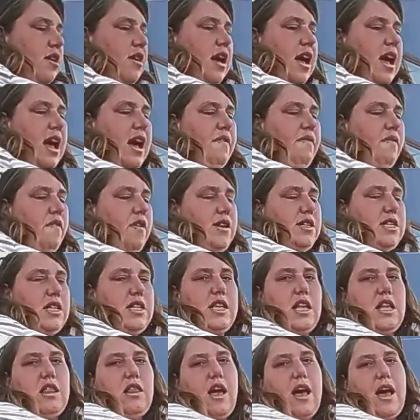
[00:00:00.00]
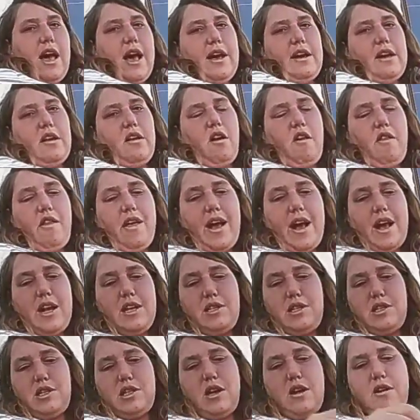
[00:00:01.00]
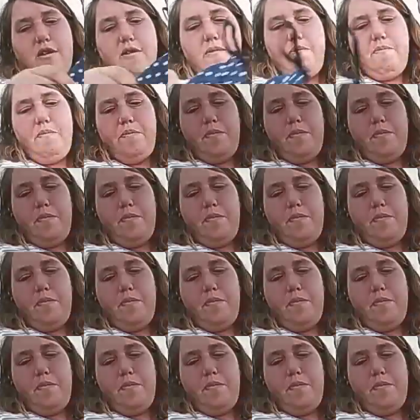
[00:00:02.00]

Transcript: have ones that they like and all that. So,